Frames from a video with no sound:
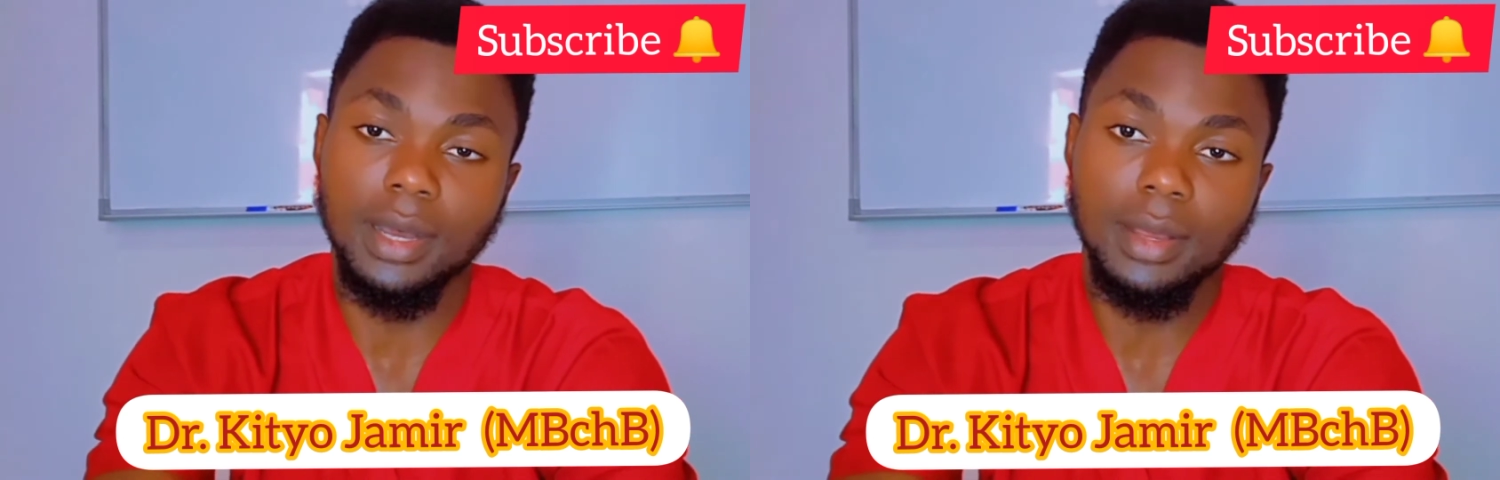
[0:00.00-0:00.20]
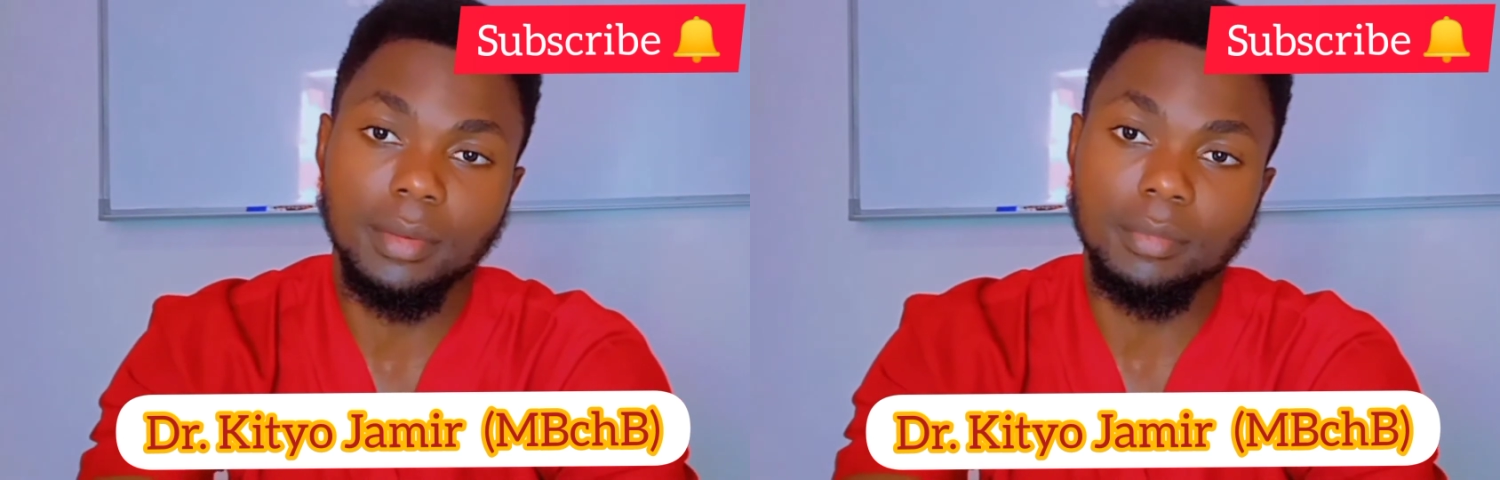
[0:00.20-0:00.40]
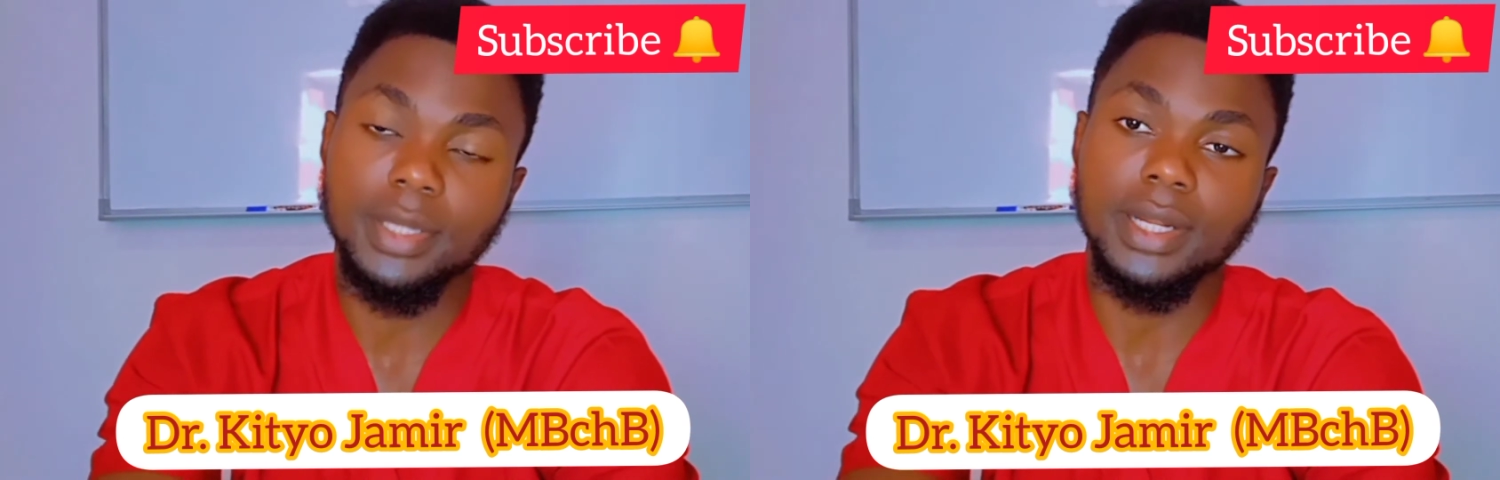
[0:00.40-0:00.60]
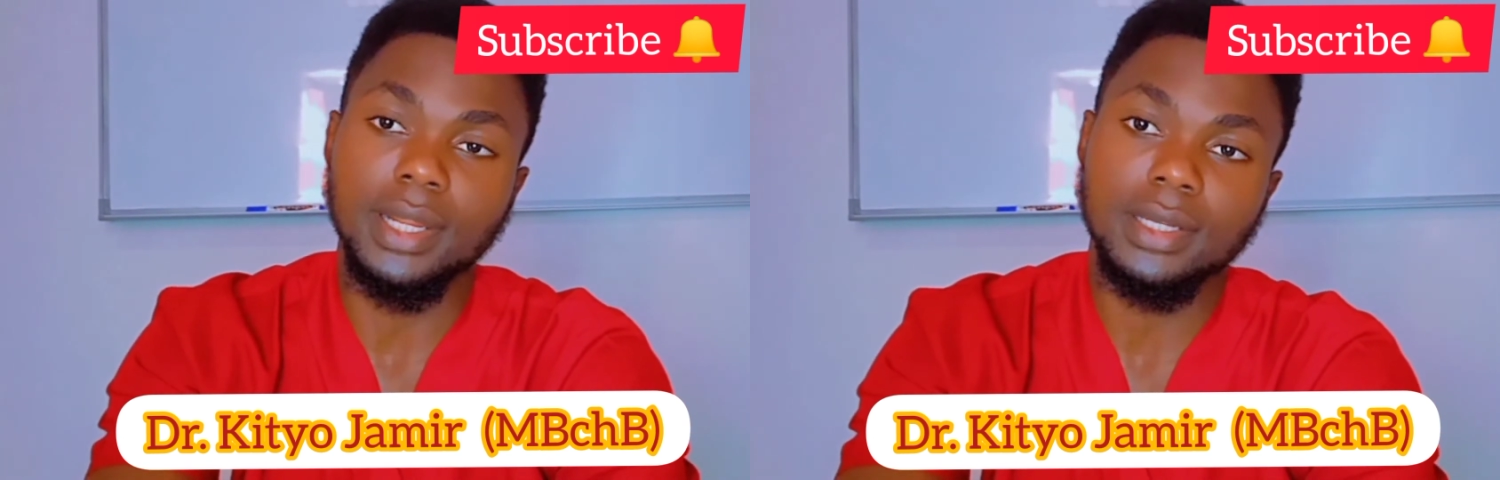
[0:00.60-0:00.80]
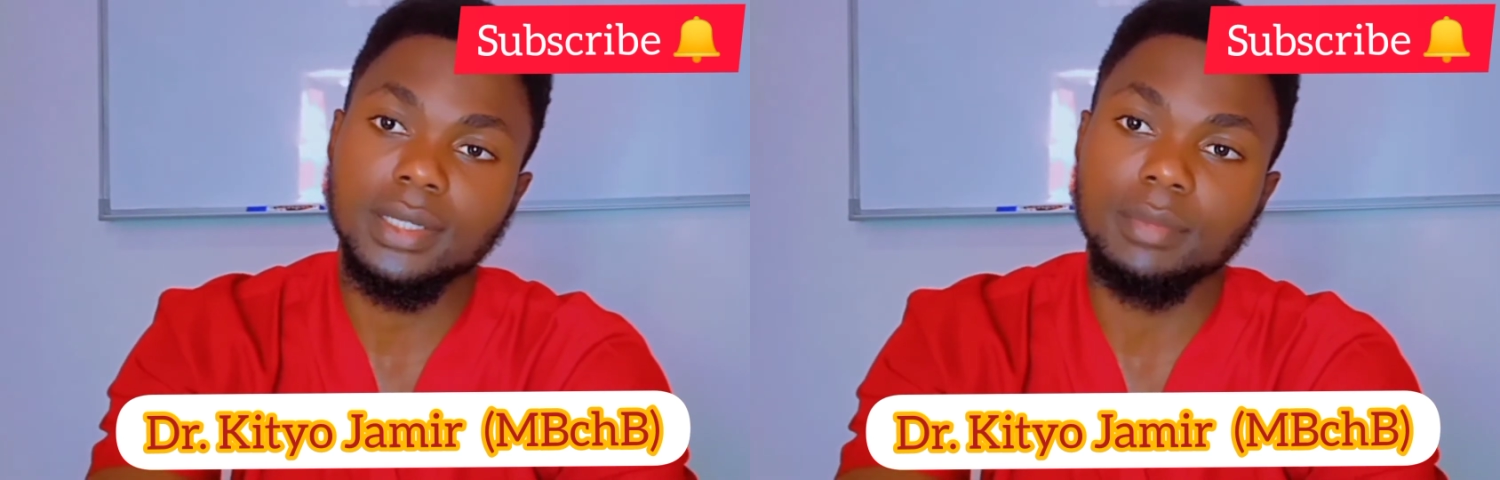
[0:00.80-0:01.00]

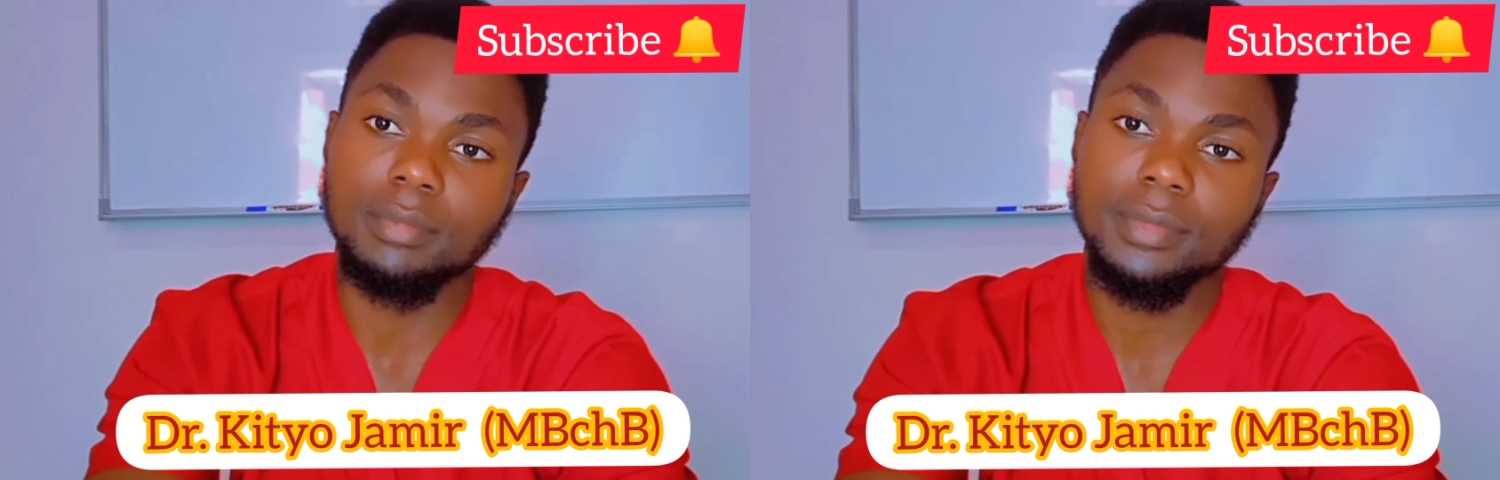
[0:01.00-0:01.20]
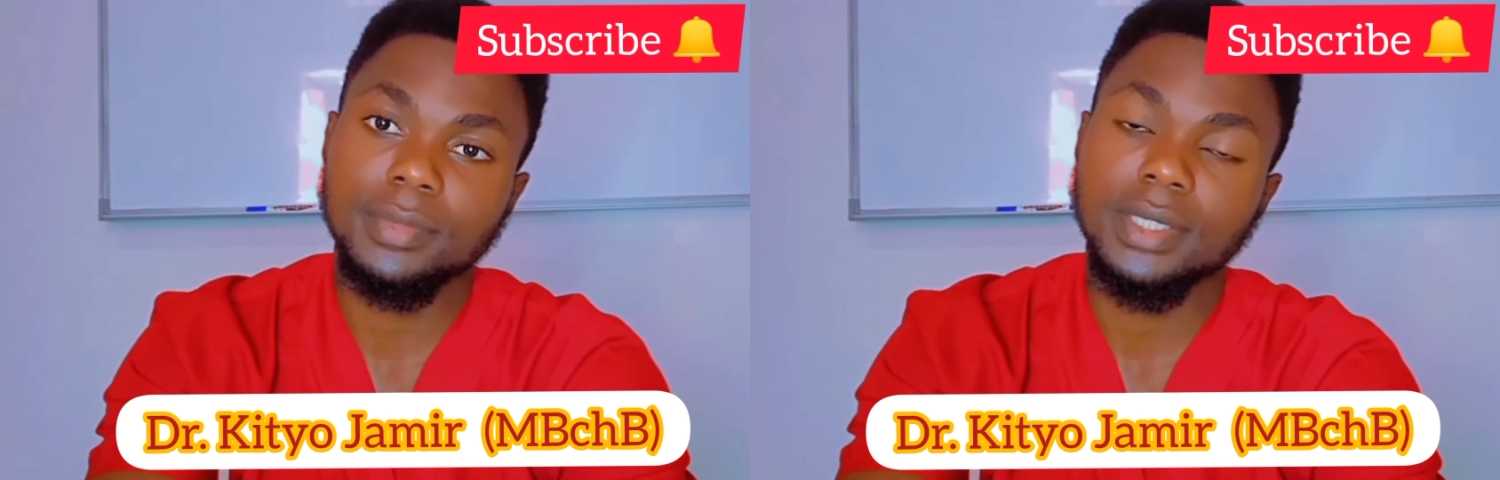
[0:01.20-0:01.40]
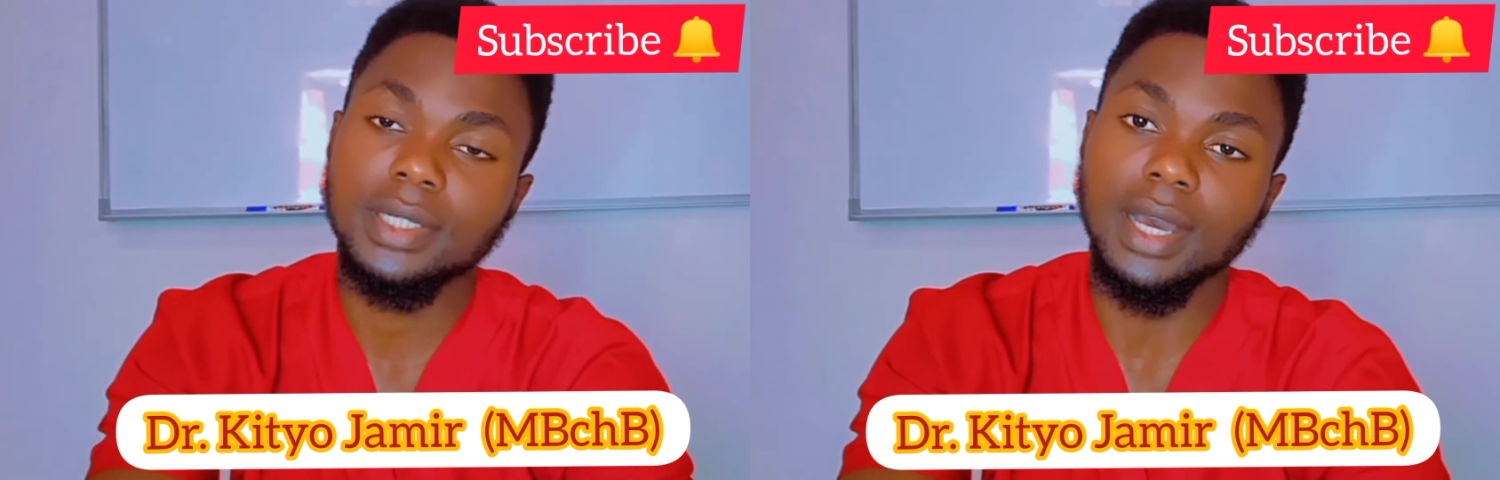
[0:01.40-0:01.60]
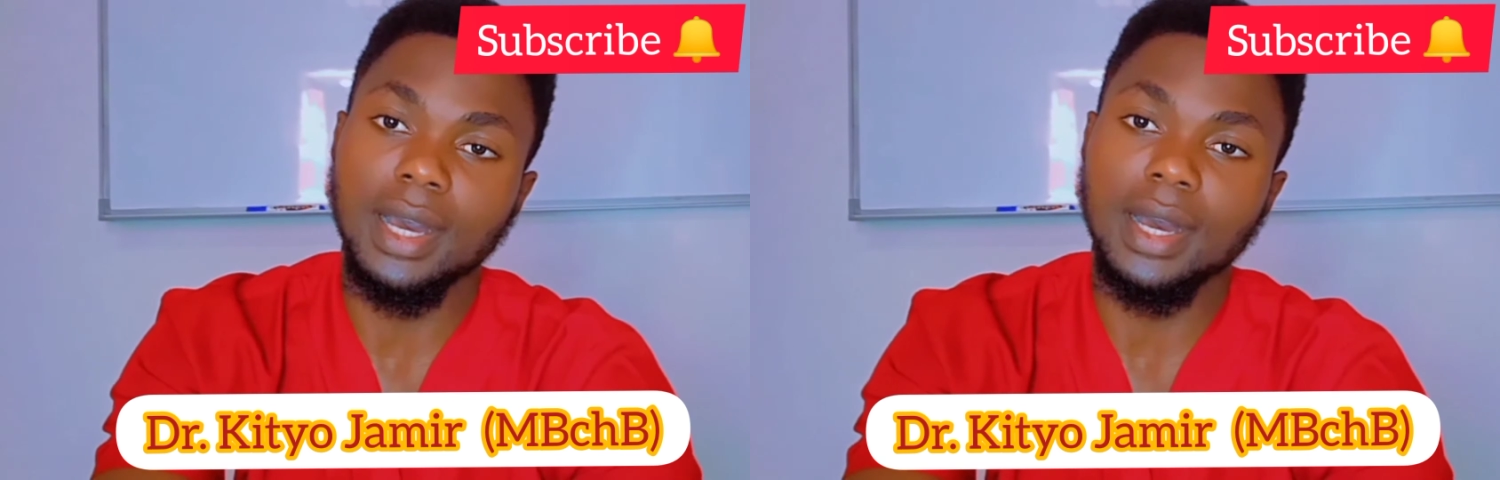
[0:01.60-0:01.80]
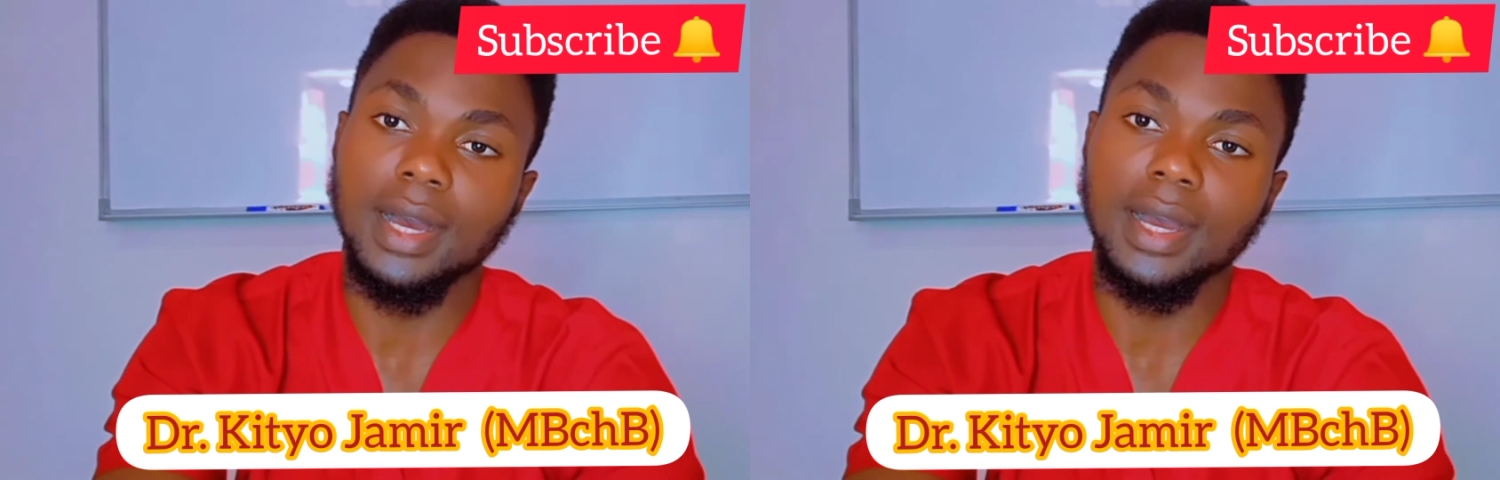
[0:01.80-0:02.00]
beta-lactam
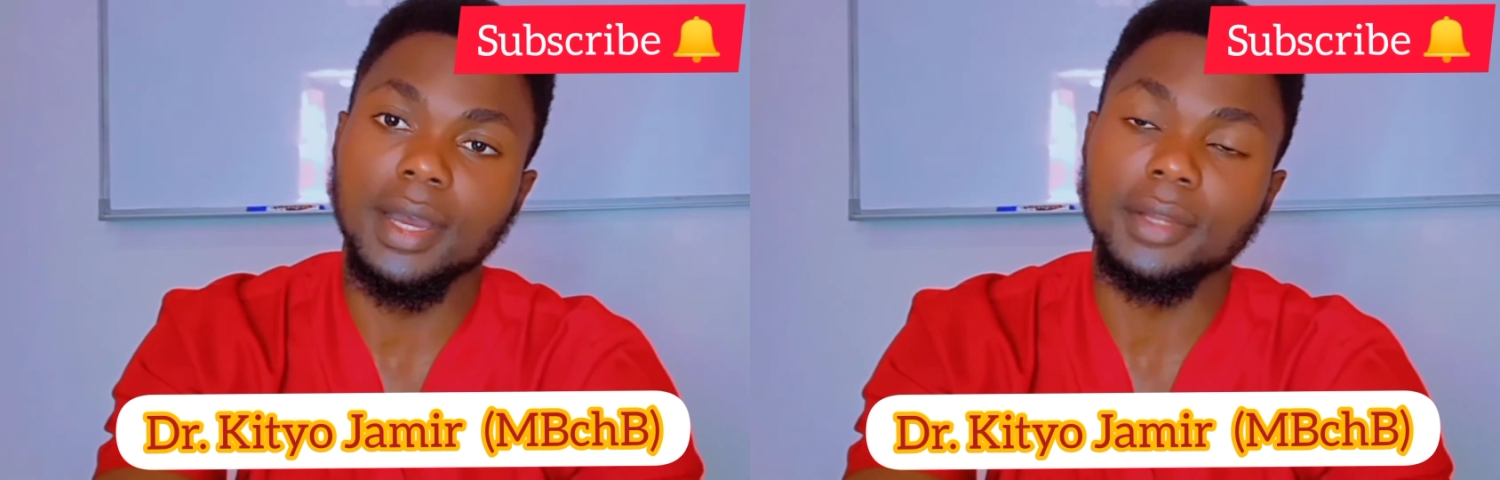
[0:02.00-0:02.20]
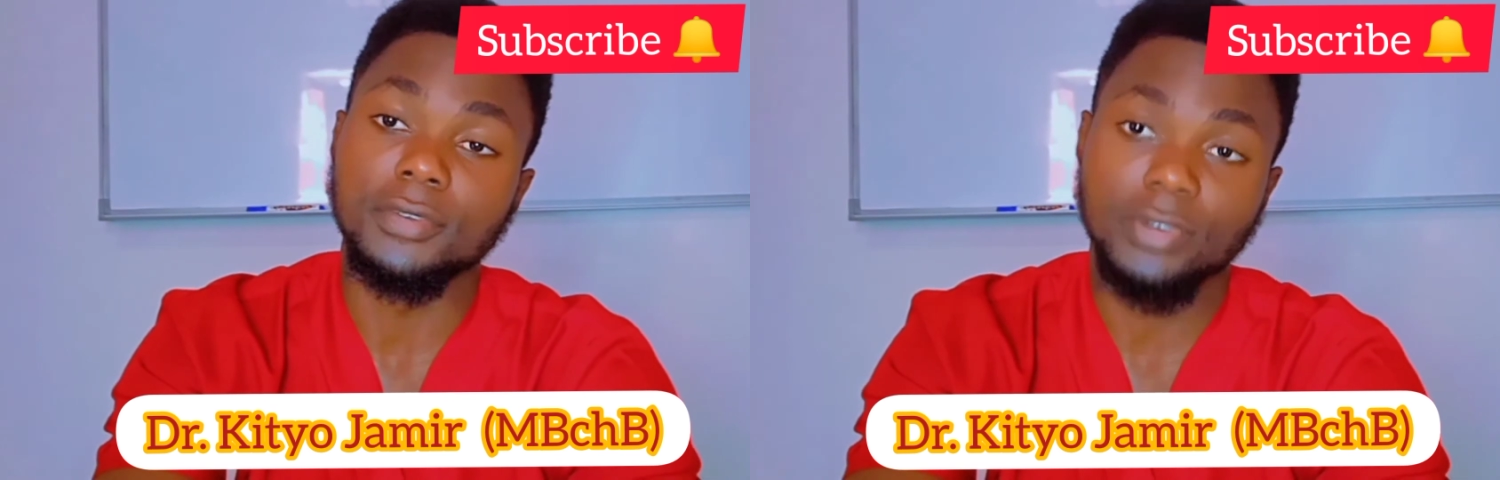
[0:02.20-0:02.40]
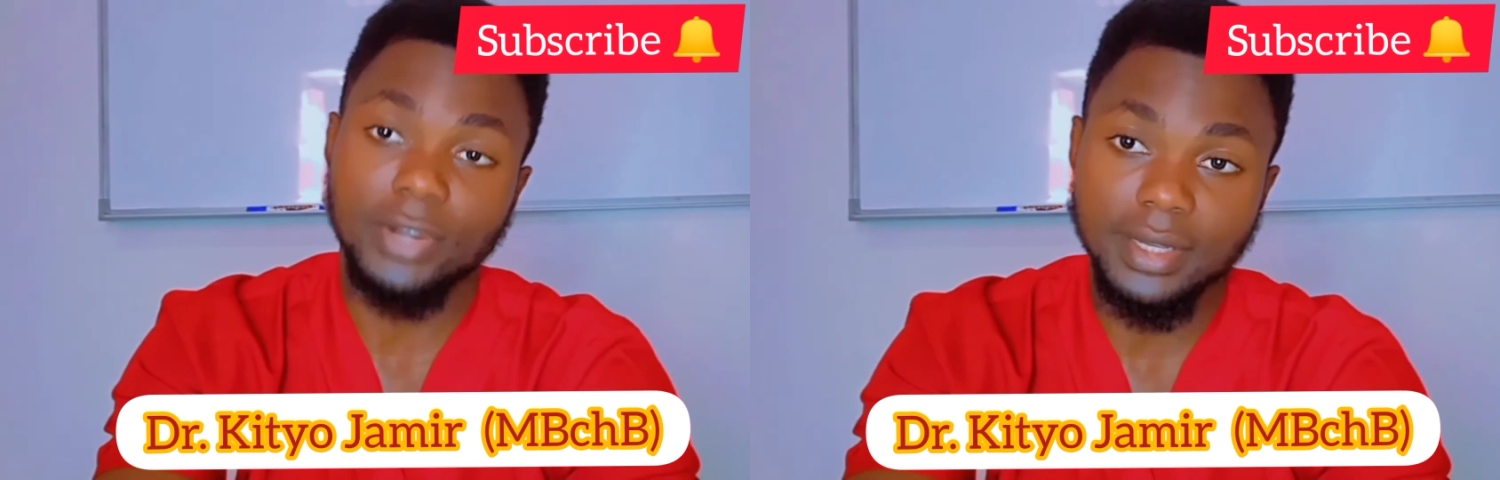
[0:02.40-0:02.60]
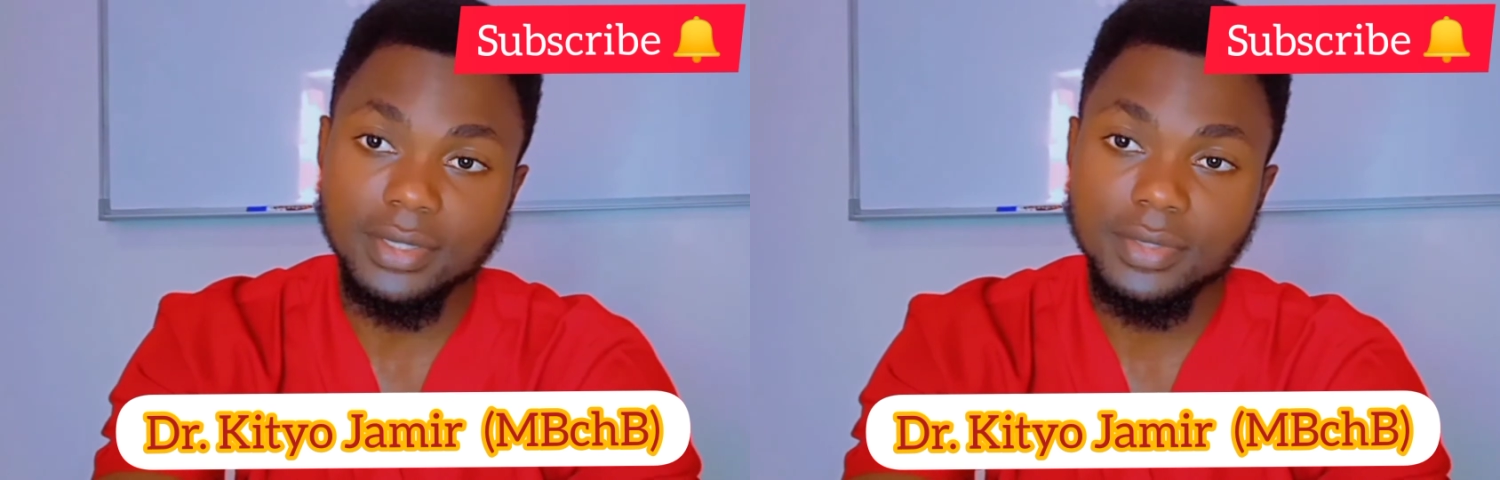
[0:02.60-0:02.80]
drugs.